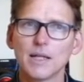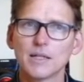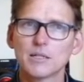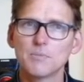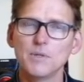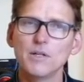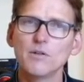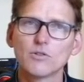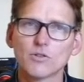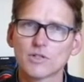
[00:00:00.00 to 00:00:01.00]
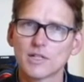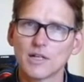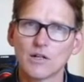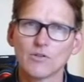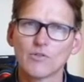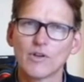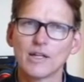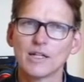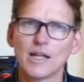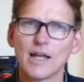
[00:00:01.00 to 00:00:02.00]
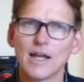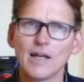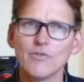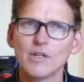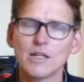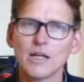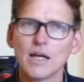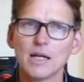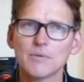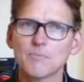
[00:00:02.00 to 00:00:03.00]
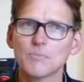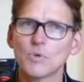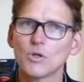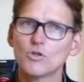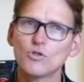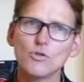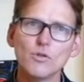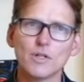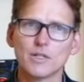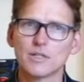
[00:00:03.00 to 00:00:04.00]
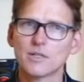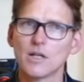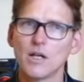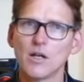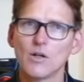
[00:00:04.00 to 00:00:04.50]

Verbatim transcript: experience yourself in having a, a choice